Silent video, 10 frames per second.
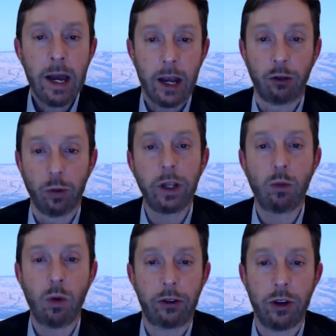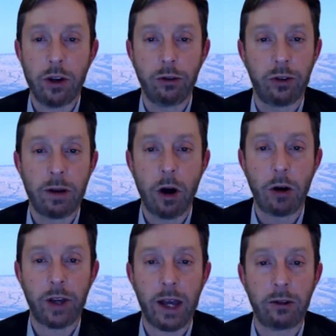is really what's used in
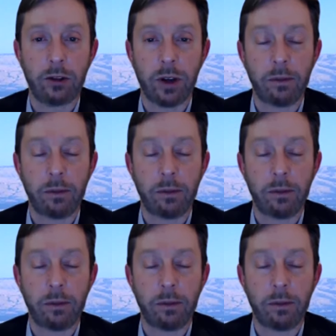most cases.